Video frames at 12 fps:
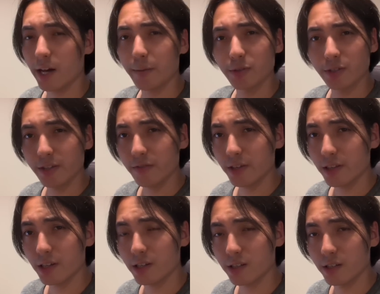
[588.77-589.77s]
I believe that
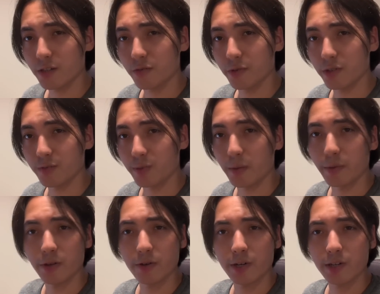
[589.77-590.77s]
this list was
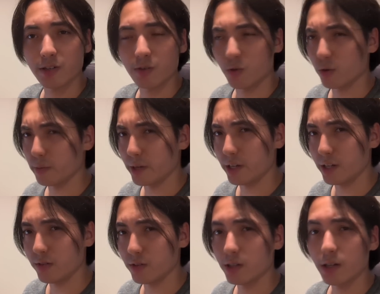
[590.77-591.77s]
popularized or made
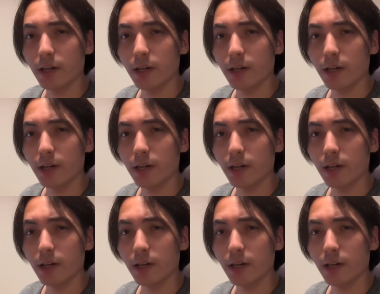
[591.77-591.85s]
even